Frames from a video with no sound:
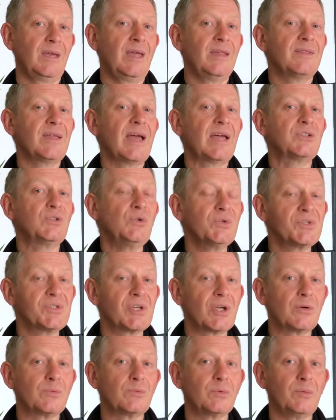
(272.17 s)
That
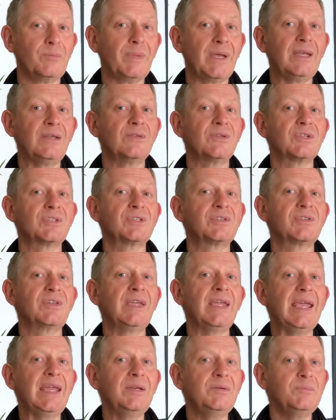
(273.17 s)
also will mean that
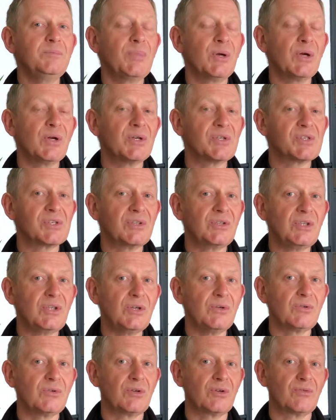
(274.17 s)
the in-person
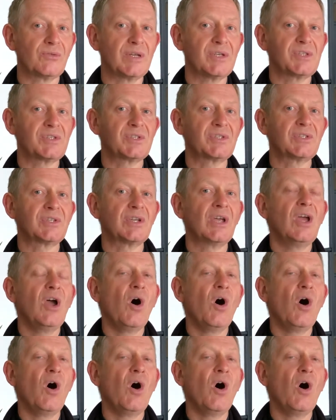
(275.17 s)
Eucharist